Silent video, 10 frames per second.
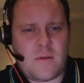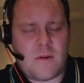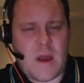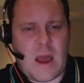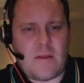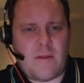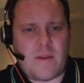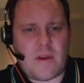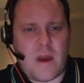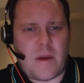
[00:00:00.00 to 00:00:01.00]

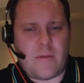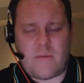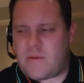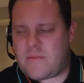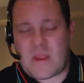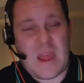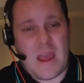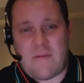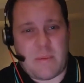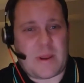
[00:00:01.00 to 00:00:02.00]
and go,
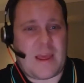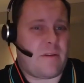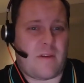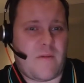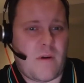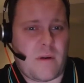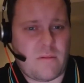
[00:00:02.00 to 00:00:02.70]
everybody else is fine.